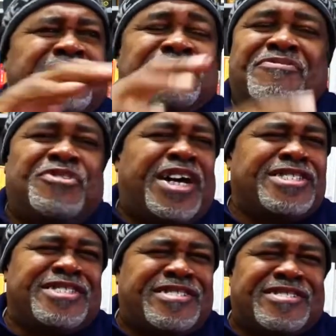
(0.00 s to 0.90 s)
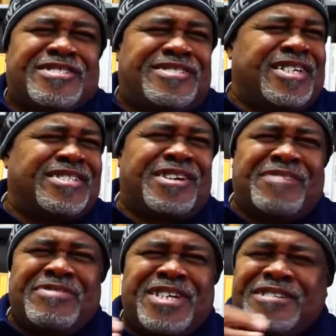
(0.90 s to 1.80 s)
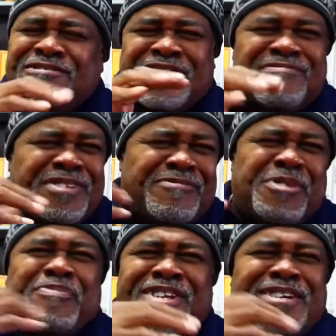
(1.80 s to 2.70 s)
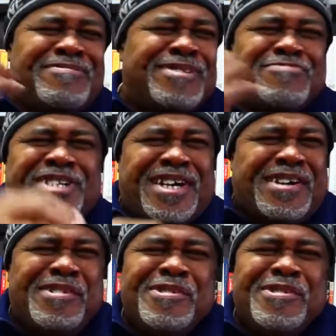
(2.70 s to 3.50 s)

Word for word: I don't even know how she gets take that every day. The train running up and down, and up and down.